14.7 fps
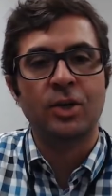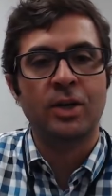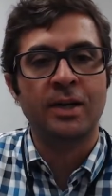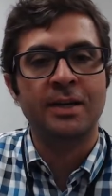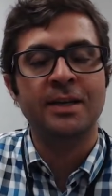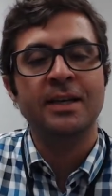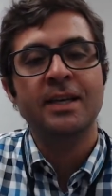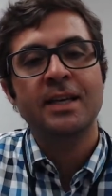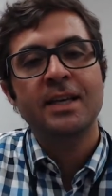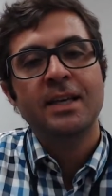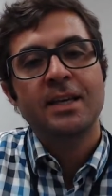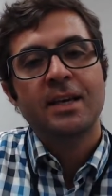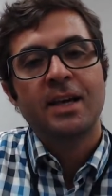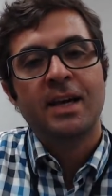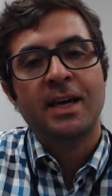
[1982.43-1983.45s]
on
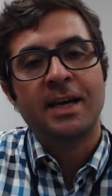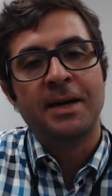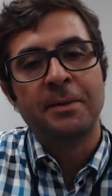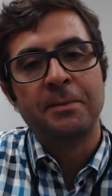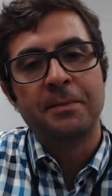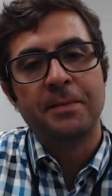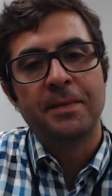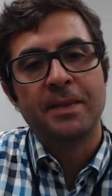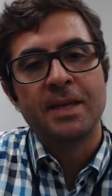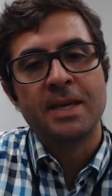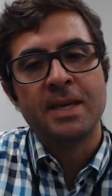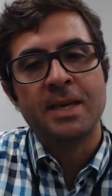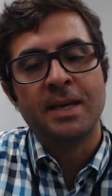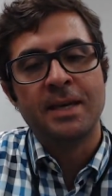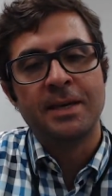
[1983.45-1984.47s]

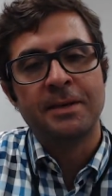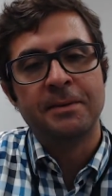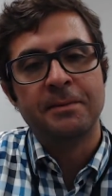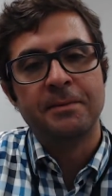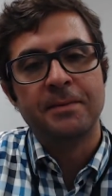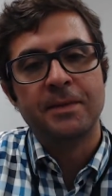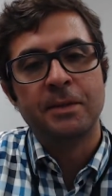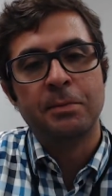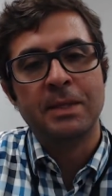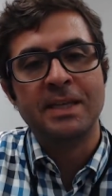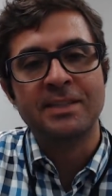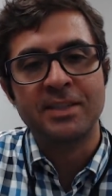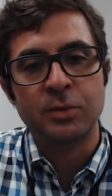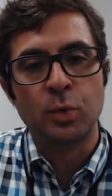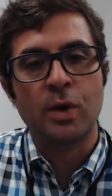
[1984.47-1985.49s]
the
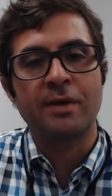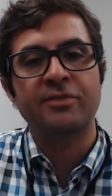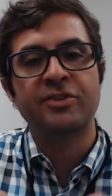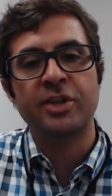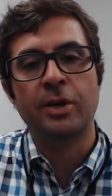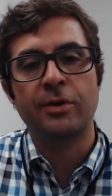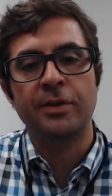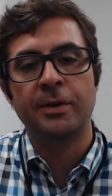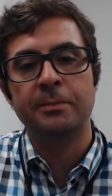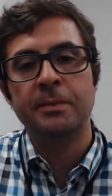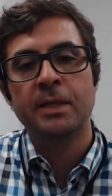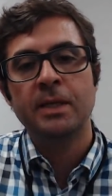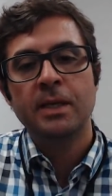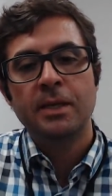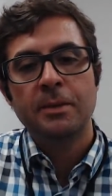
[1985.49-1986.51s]
places where I've shared them,
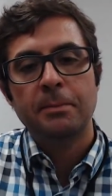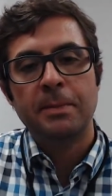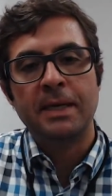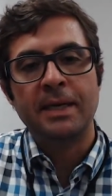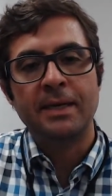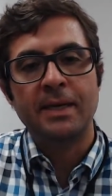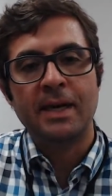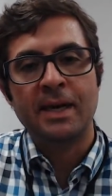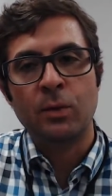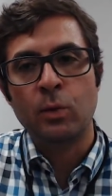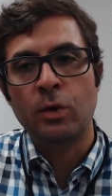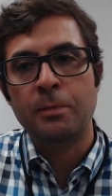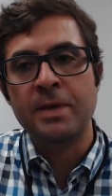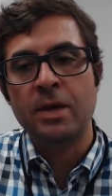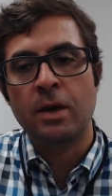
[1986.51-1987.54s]
but I
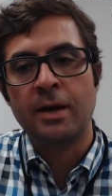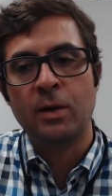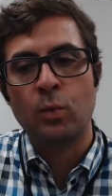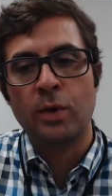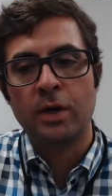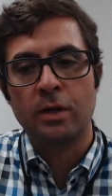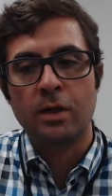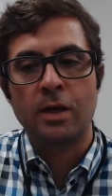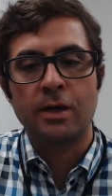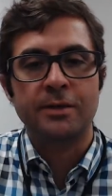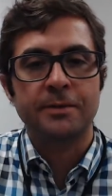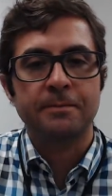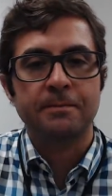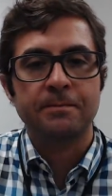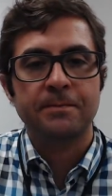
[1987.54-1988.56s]
will be on at 1 o'clock.
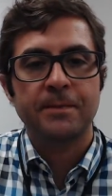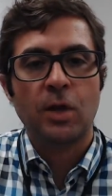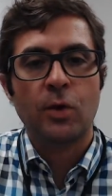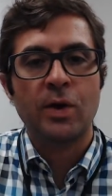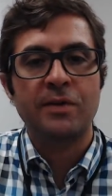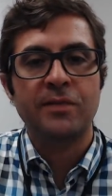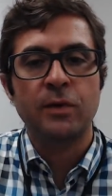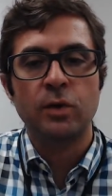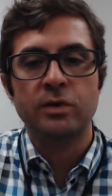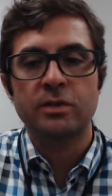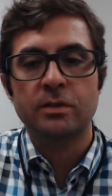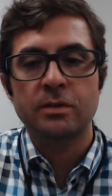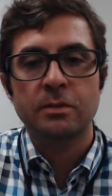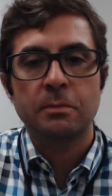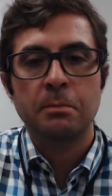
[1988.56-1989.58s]
All right,
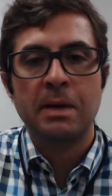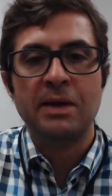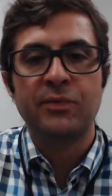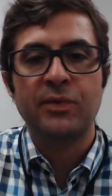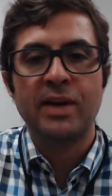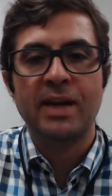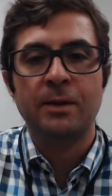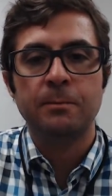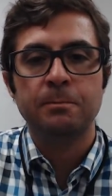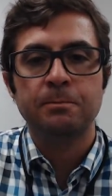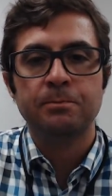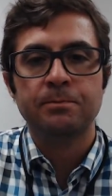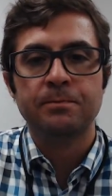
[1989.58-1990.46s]
folks, bye for now.